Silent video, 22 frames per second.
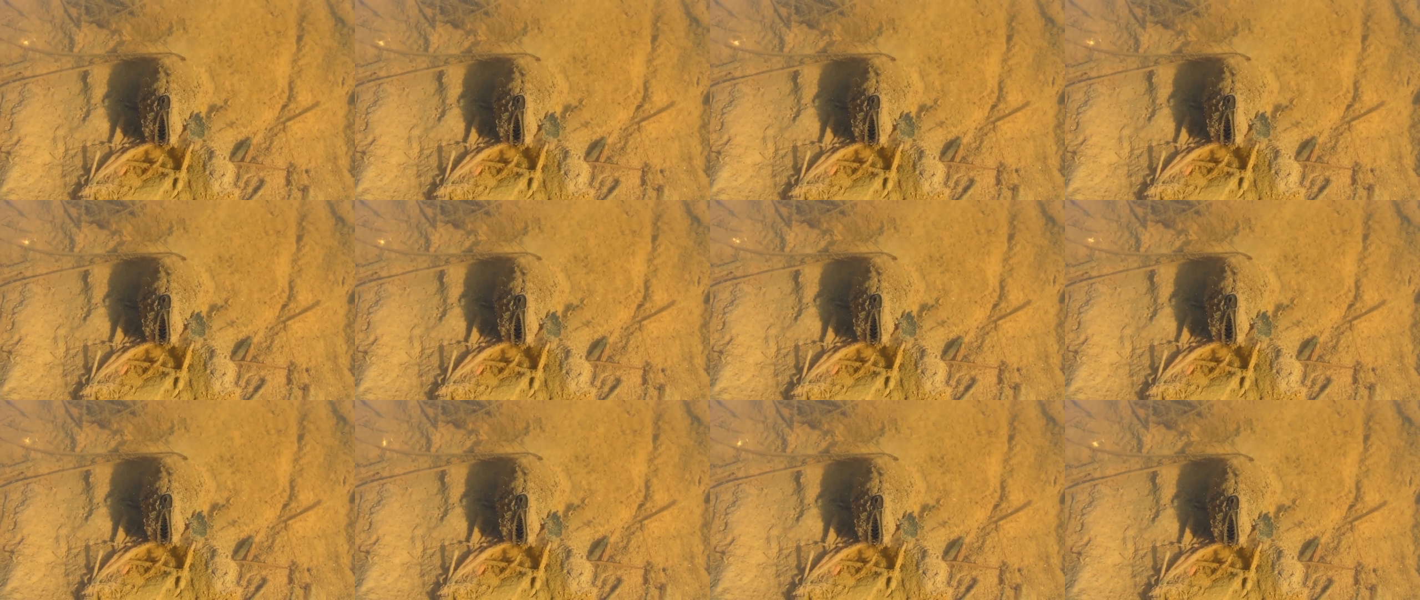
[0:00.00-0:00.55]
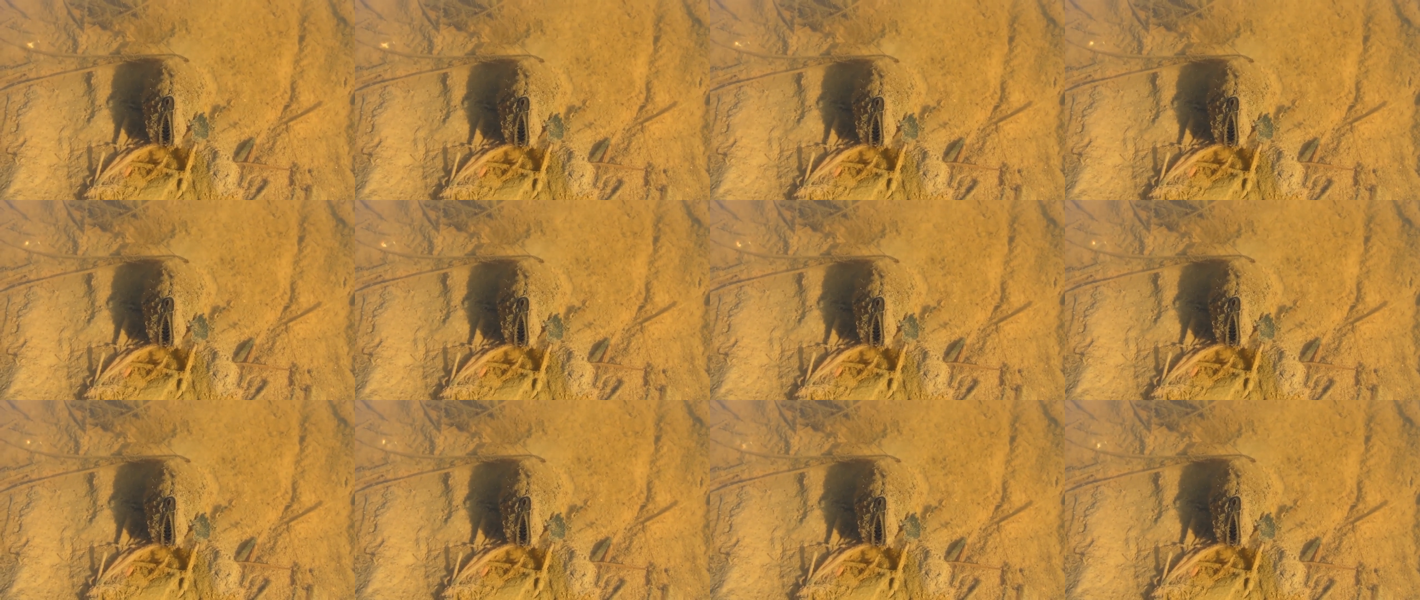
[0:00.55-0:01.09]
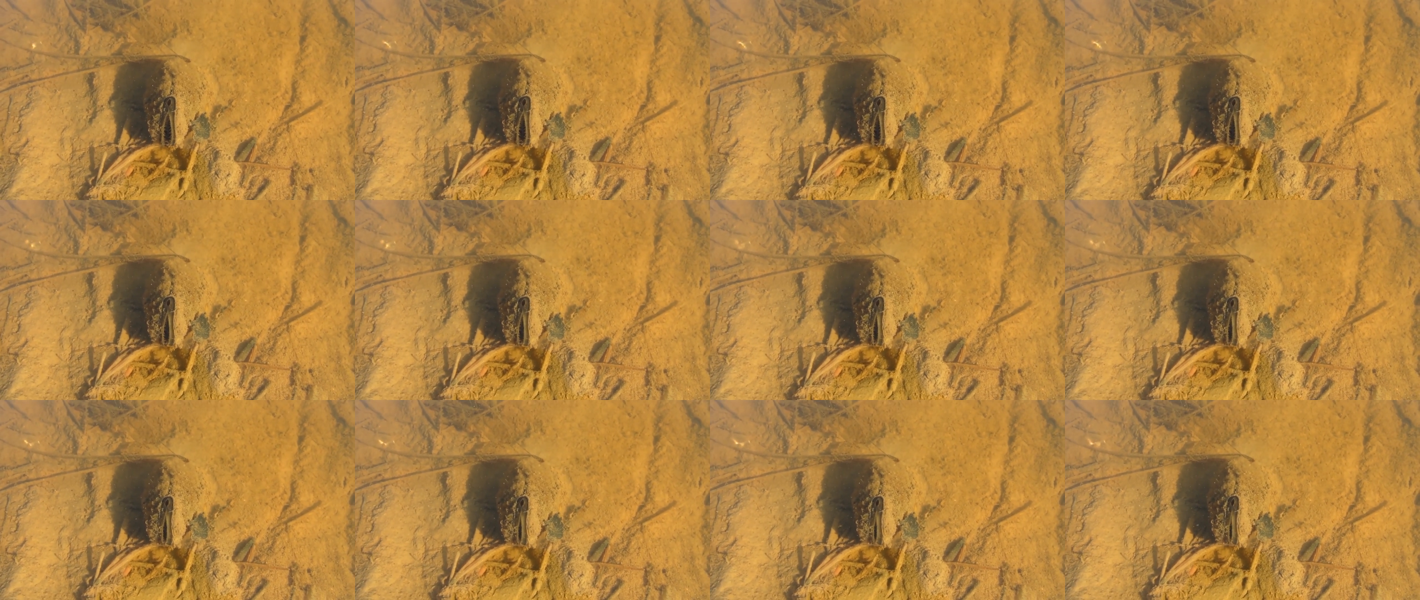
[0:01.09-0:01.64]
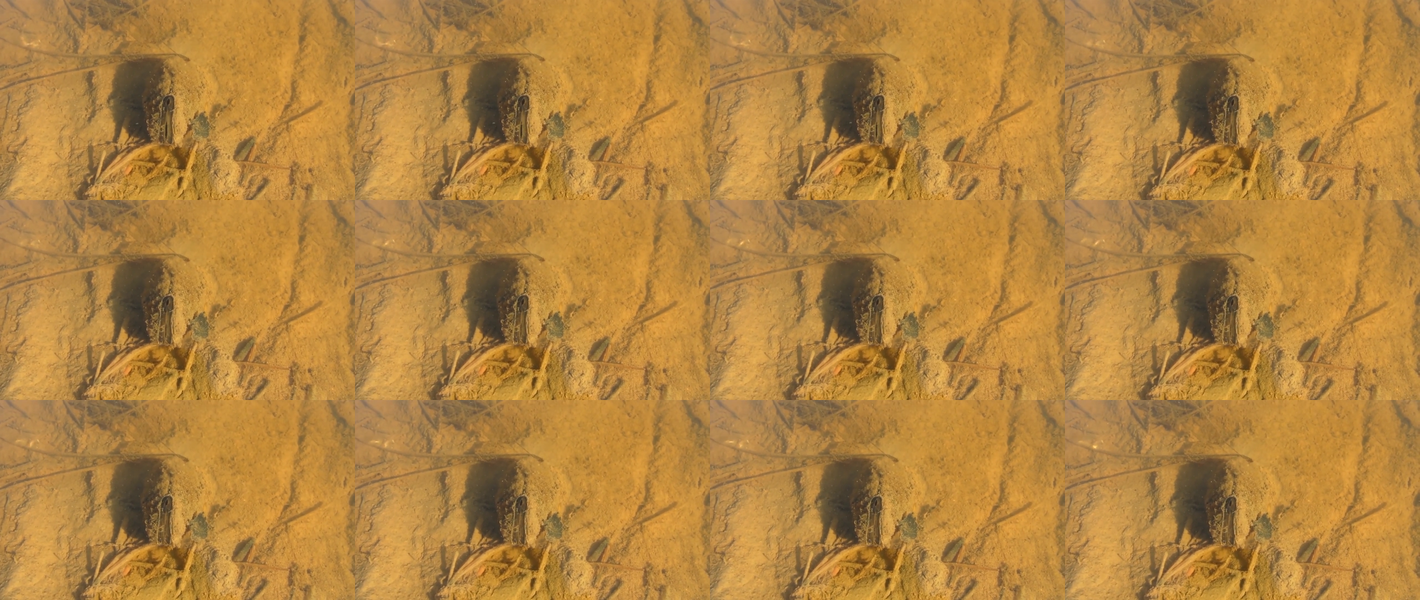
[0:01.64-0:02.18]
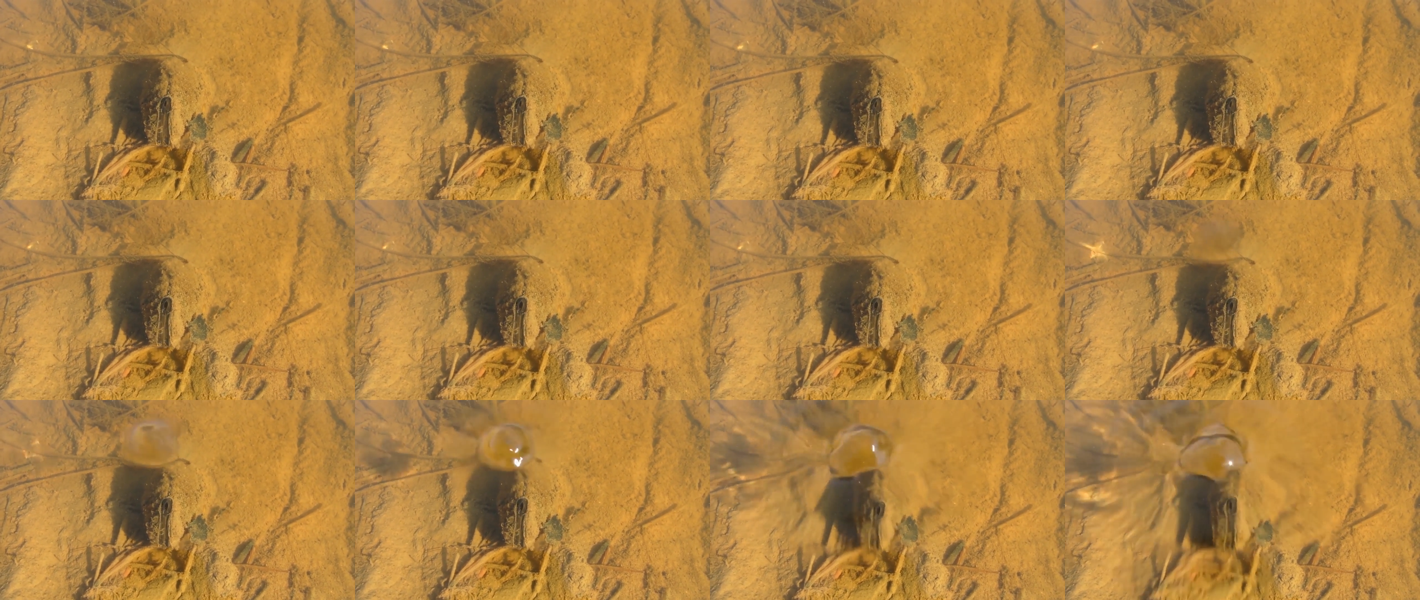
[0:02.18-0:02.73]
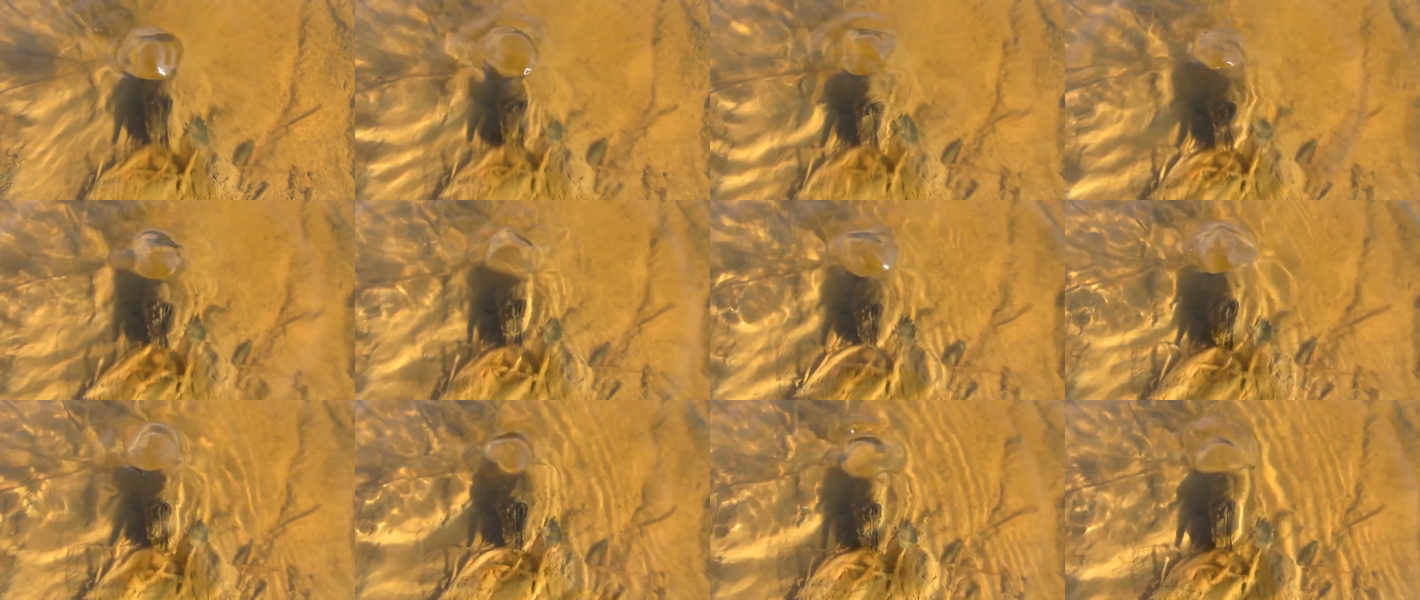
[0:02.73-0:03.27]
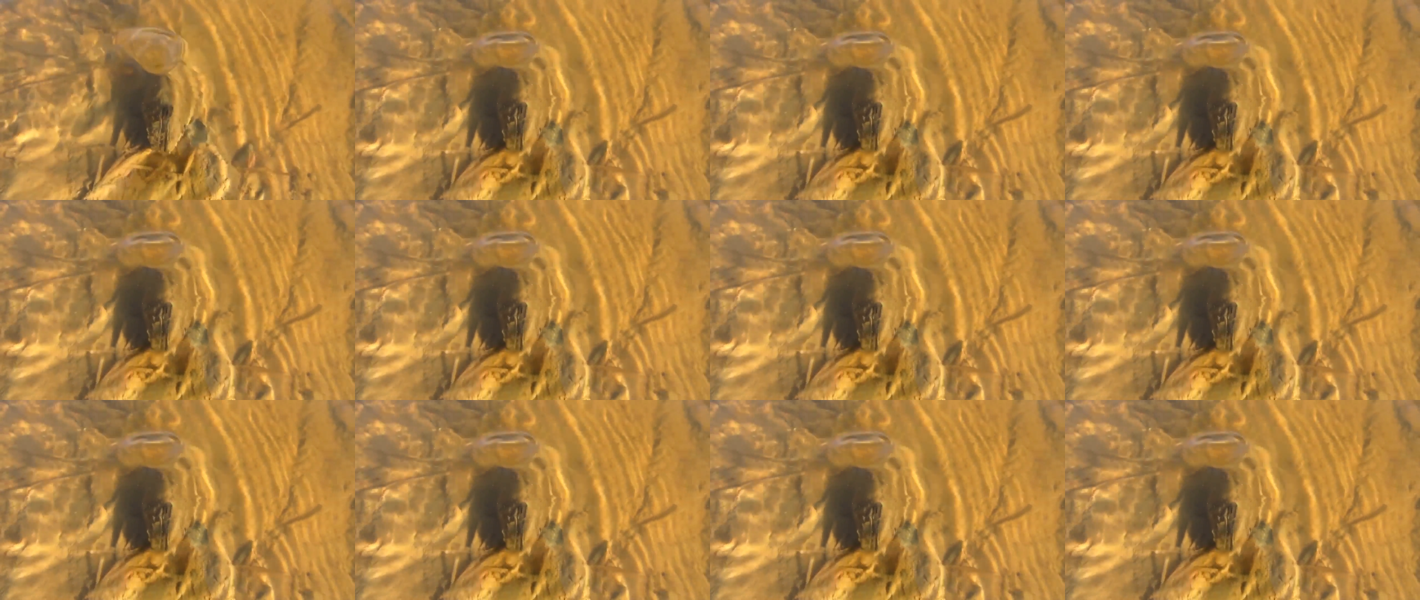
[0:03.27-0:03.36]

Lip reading: No face is visible, so there are no lips to read.